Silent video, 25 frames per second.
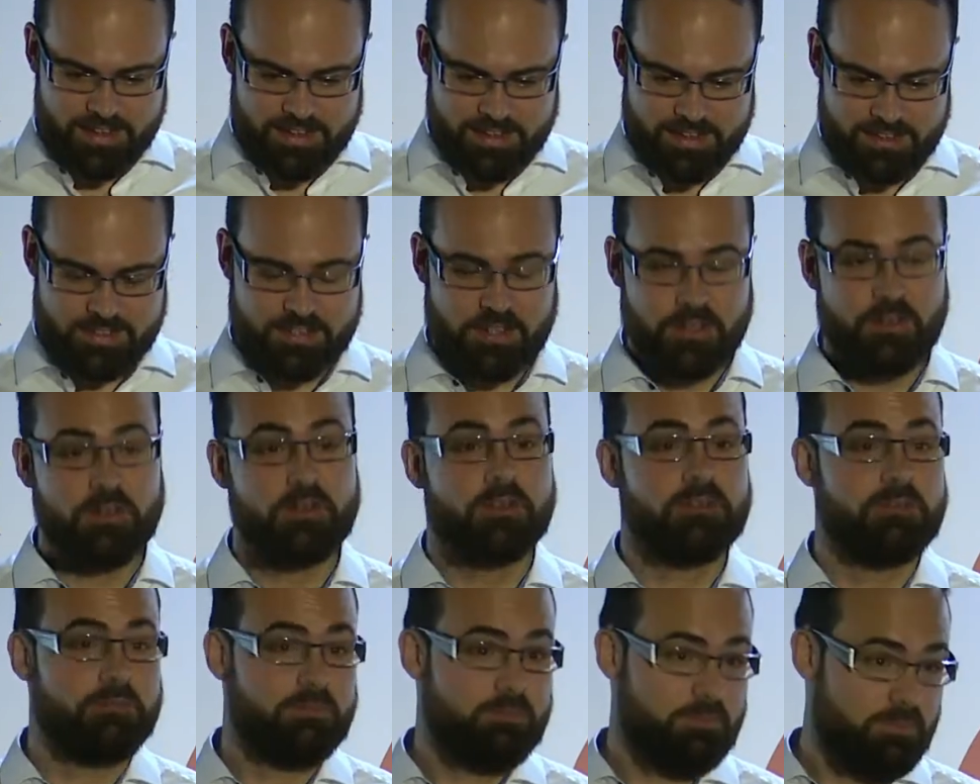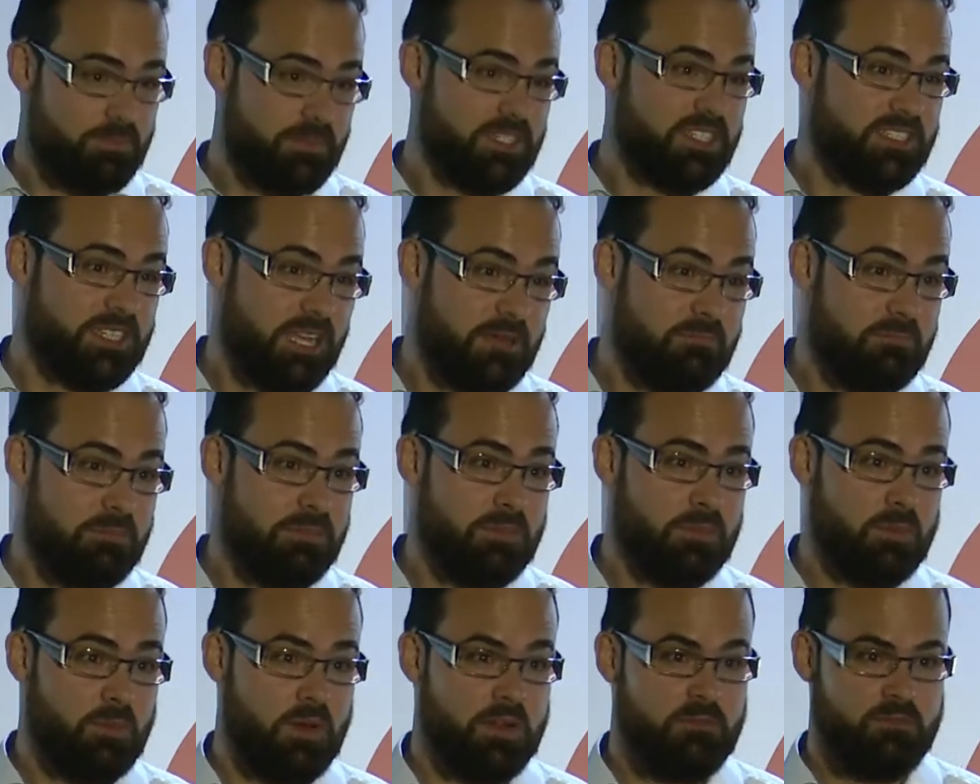So,
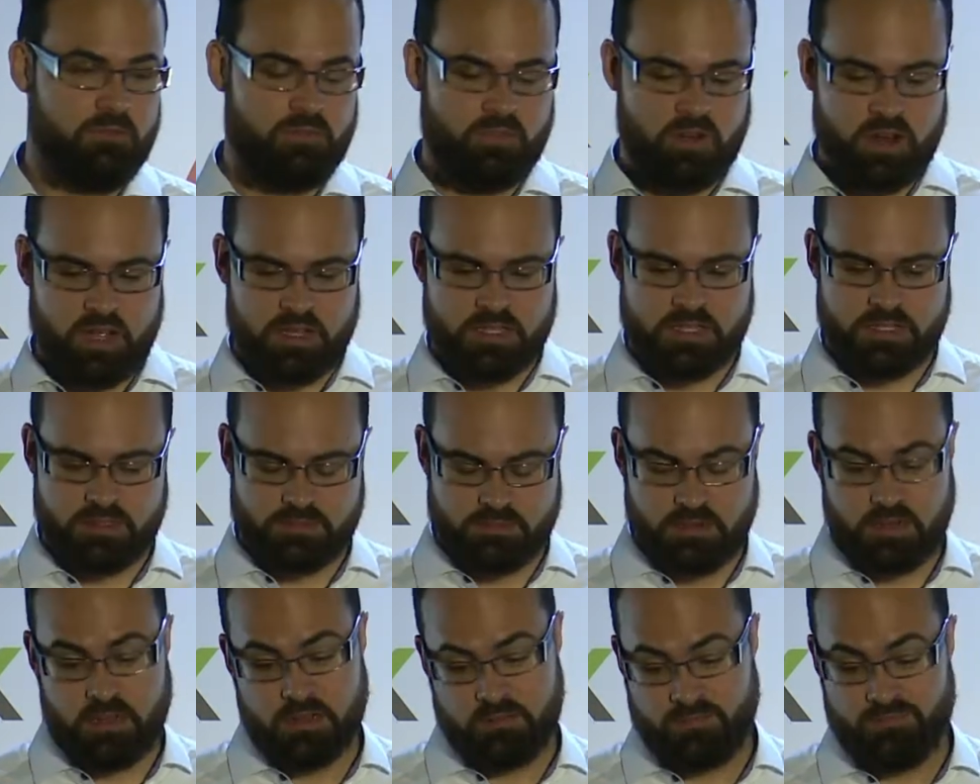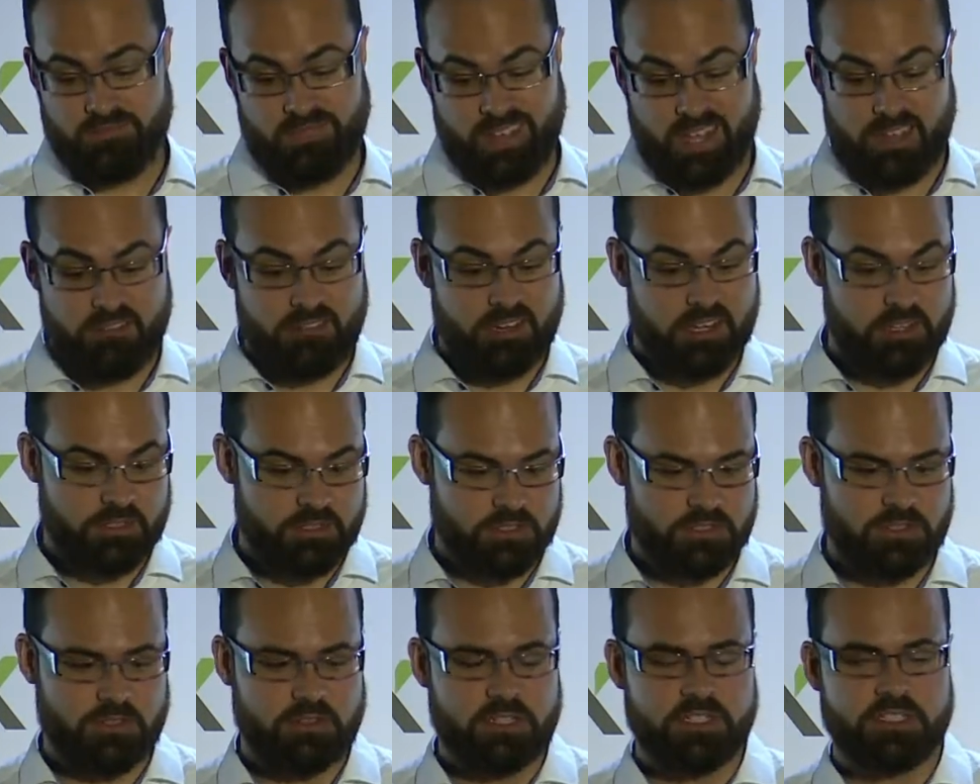step one for us, well, every good
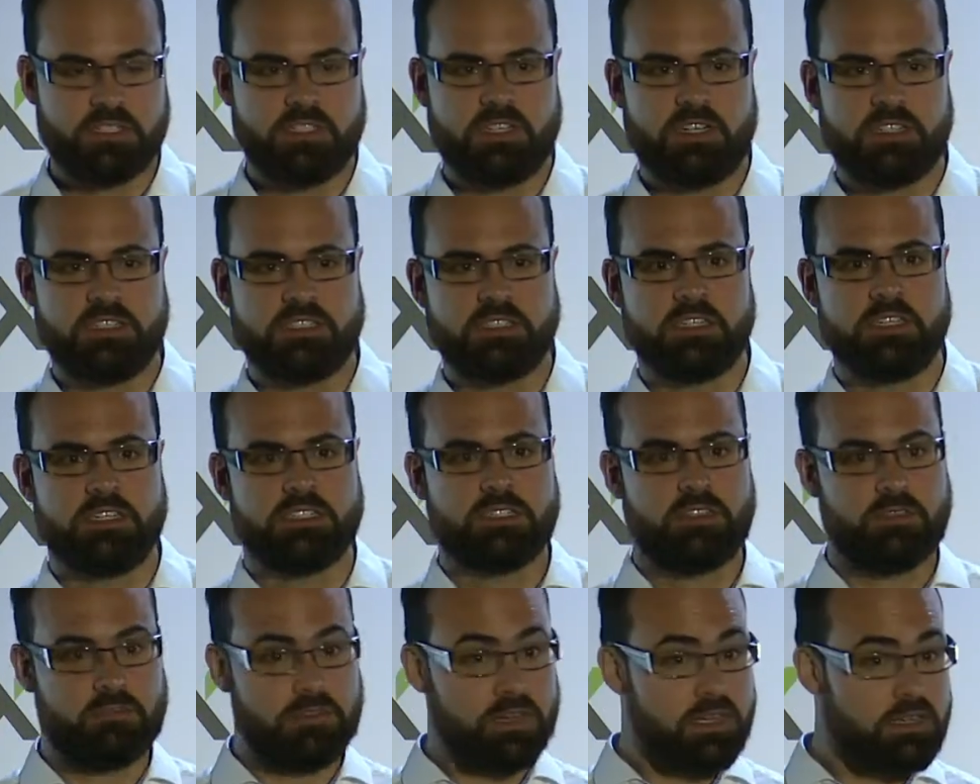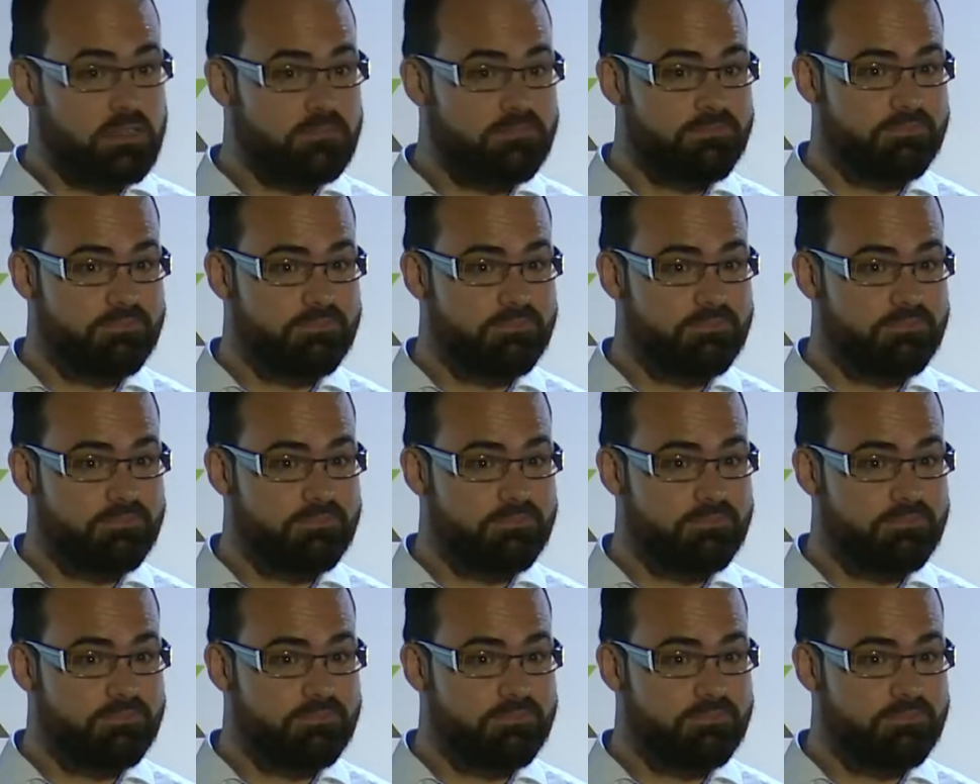story starts in S3.